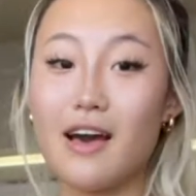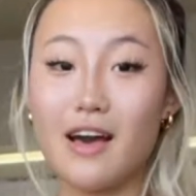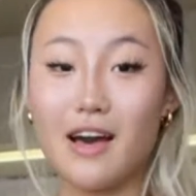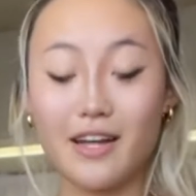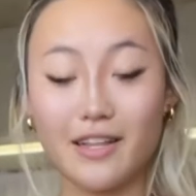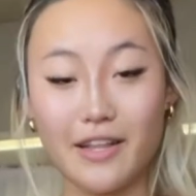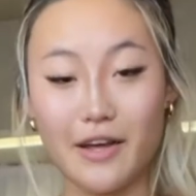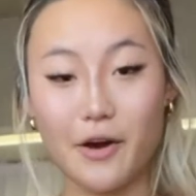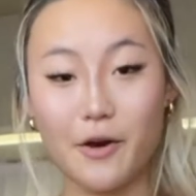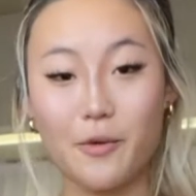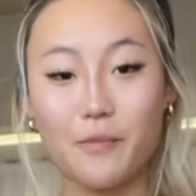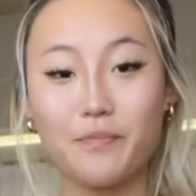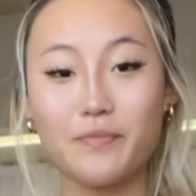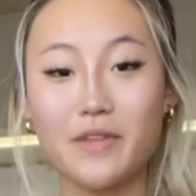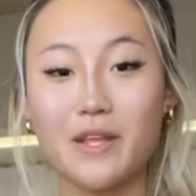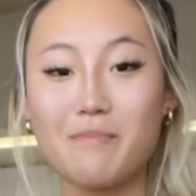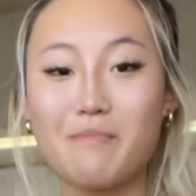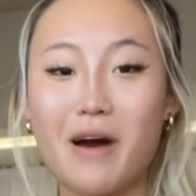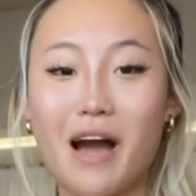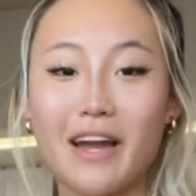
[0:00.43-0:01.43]
Hello,
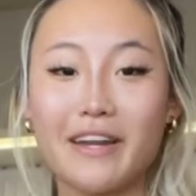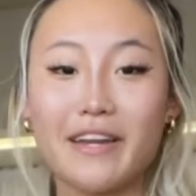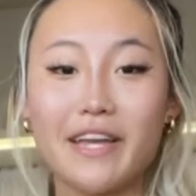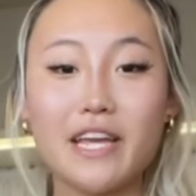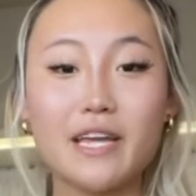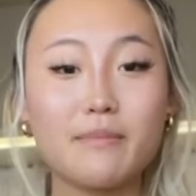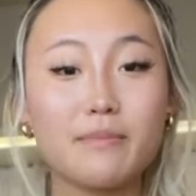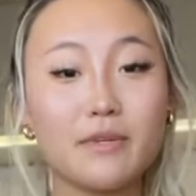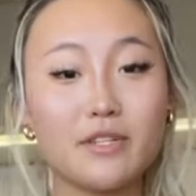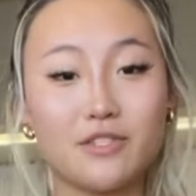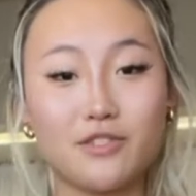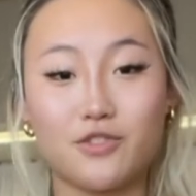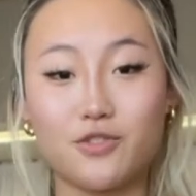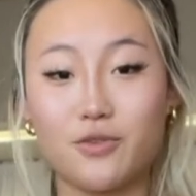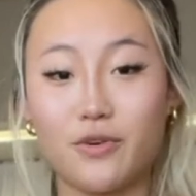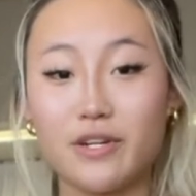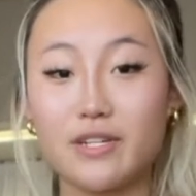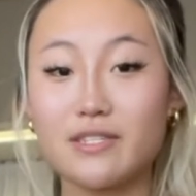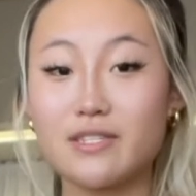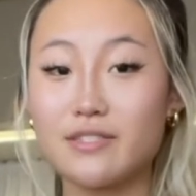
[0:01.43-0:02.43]
my name is
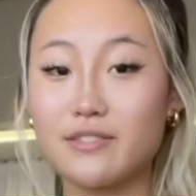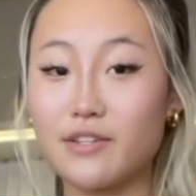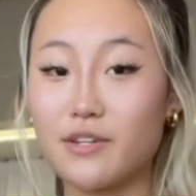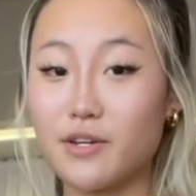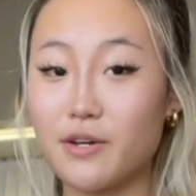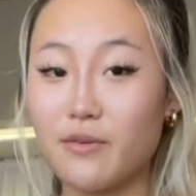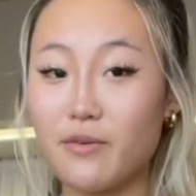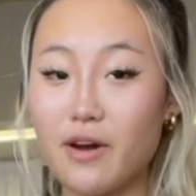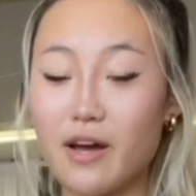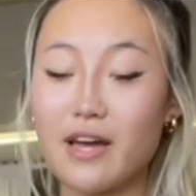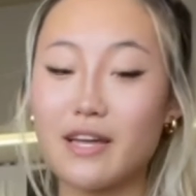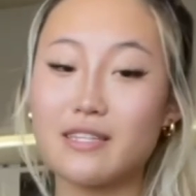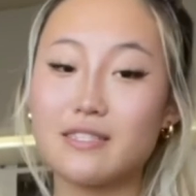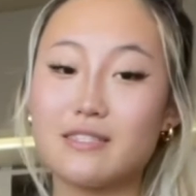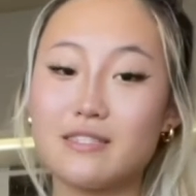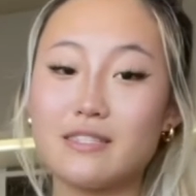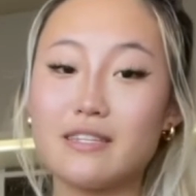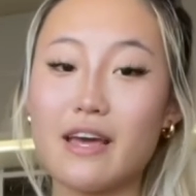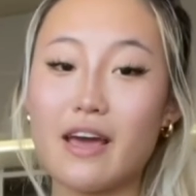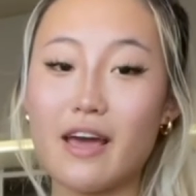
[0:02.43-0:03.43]
Joyce and
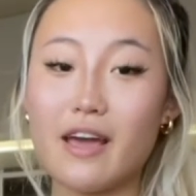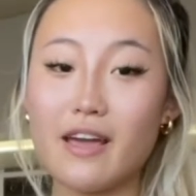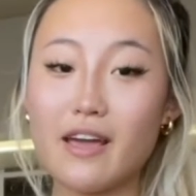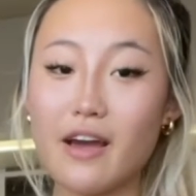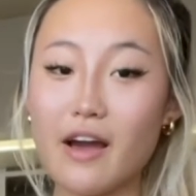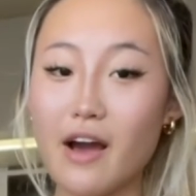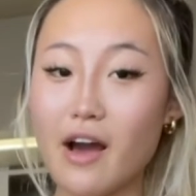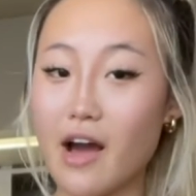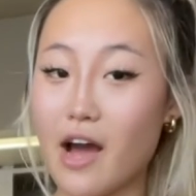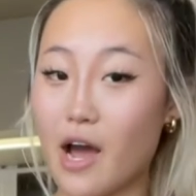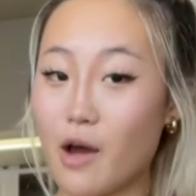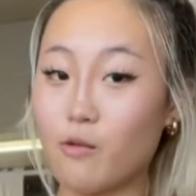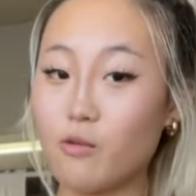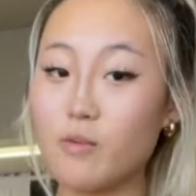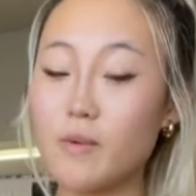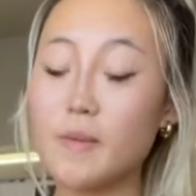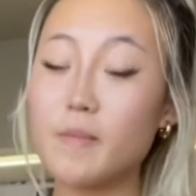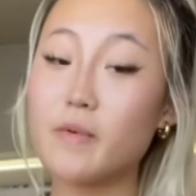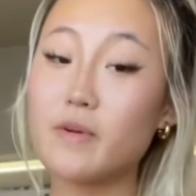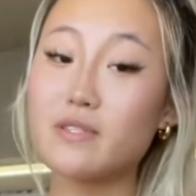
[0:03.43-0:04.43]
today I will
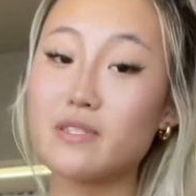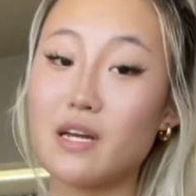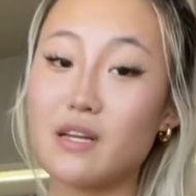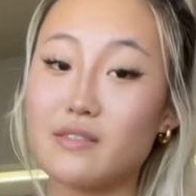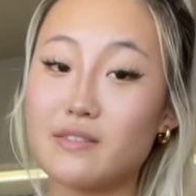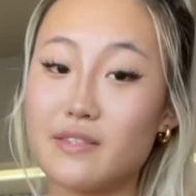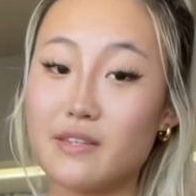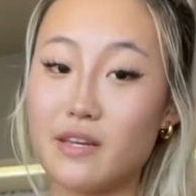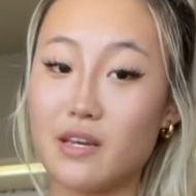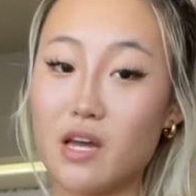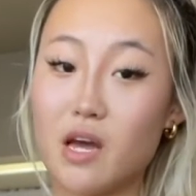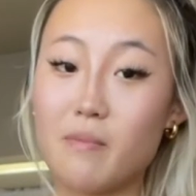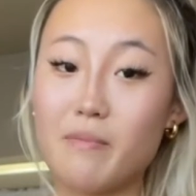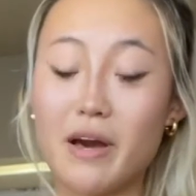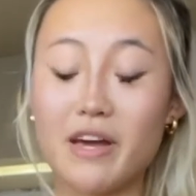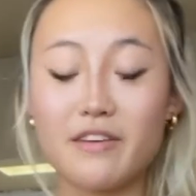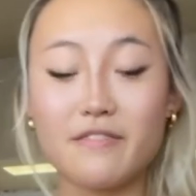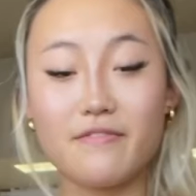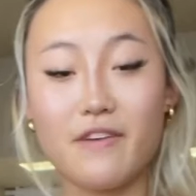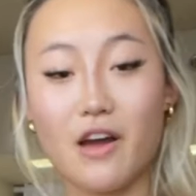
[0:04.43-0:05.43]
be presenting
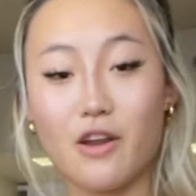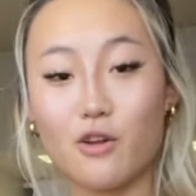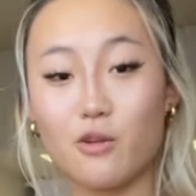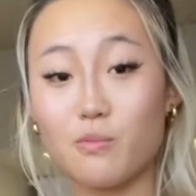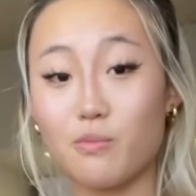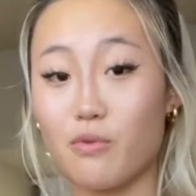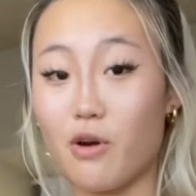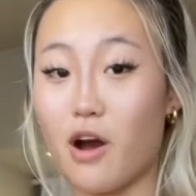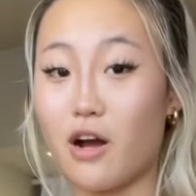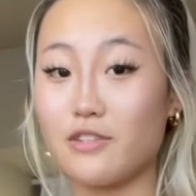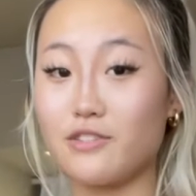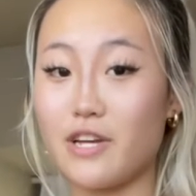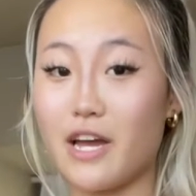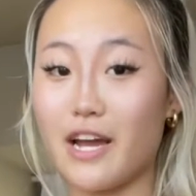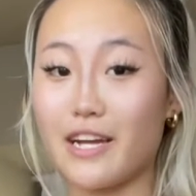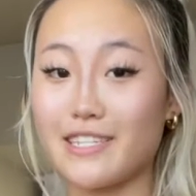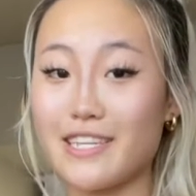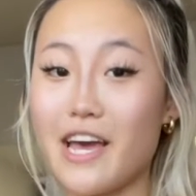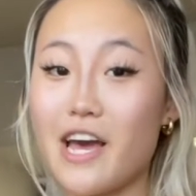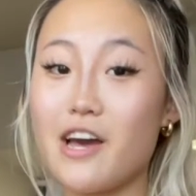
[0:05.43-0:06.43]
my final
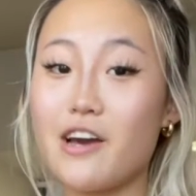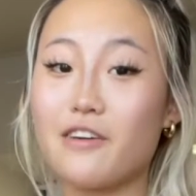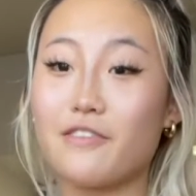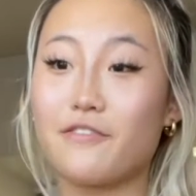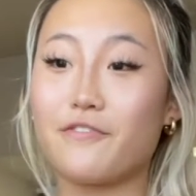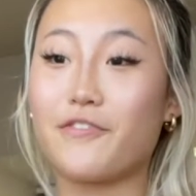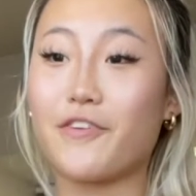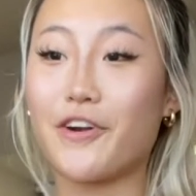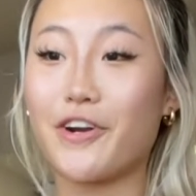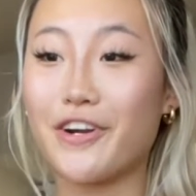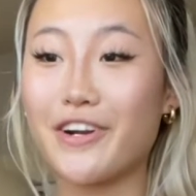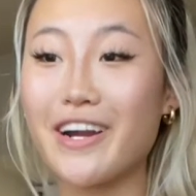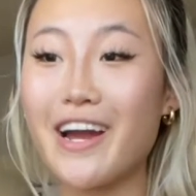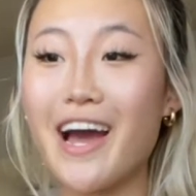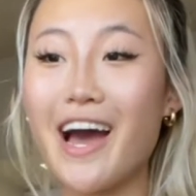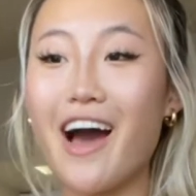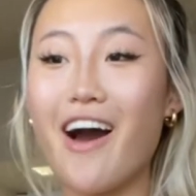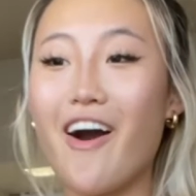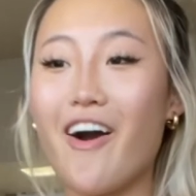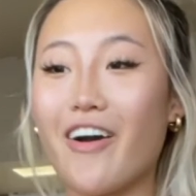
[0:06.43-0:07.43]
project for
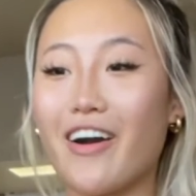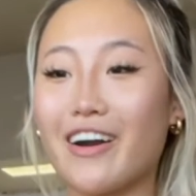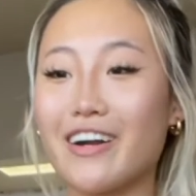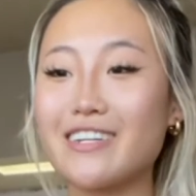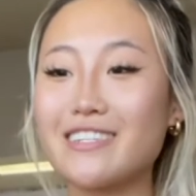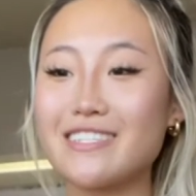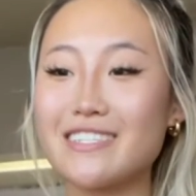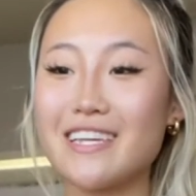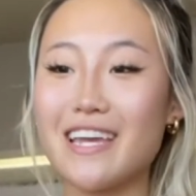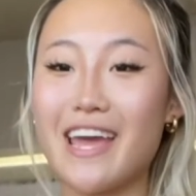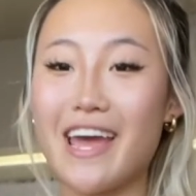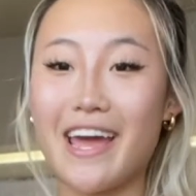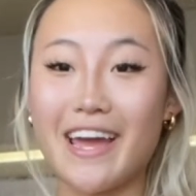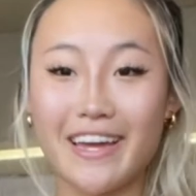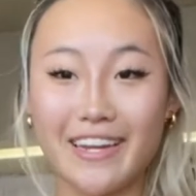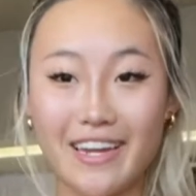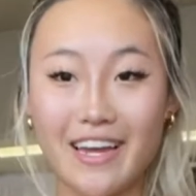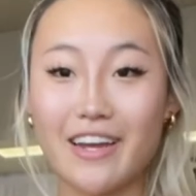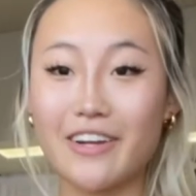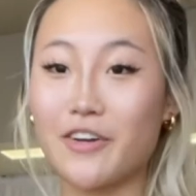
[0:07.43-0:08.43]
Art
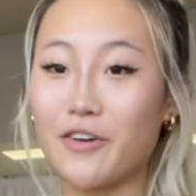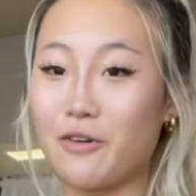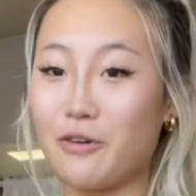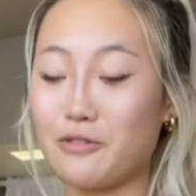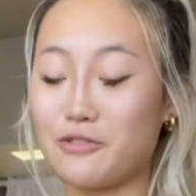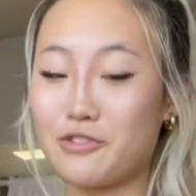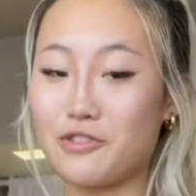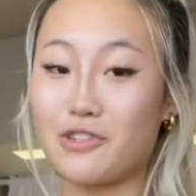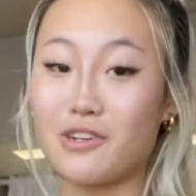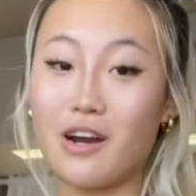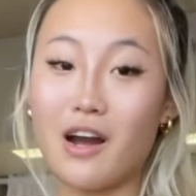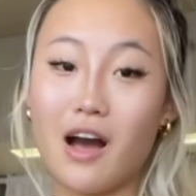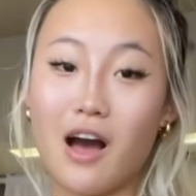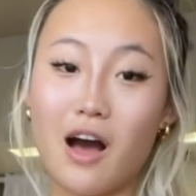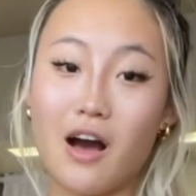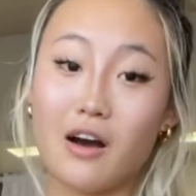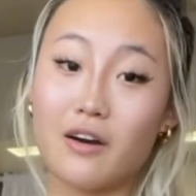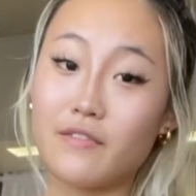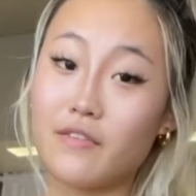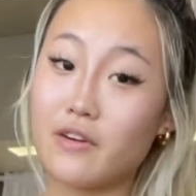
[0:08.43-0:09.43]
and Culture
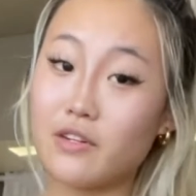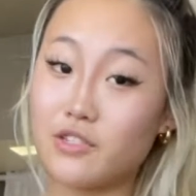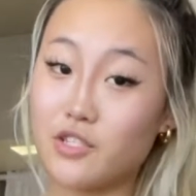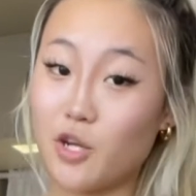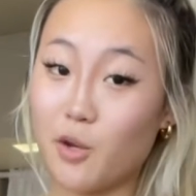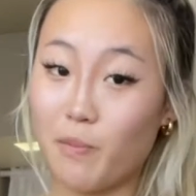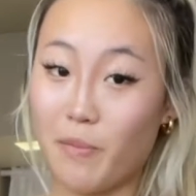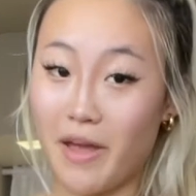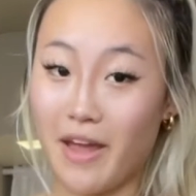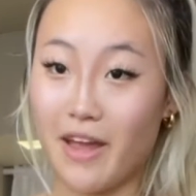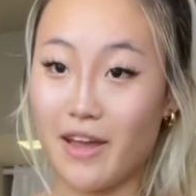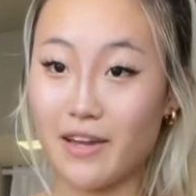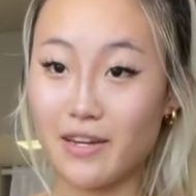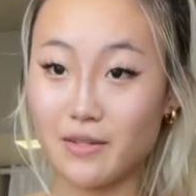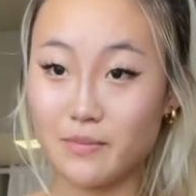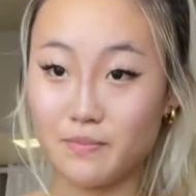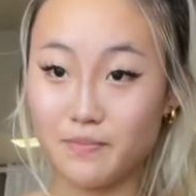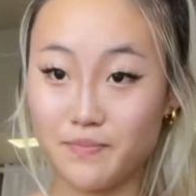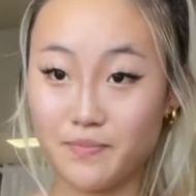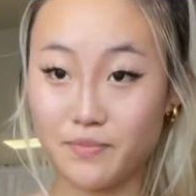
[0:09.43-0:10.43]
of Japan.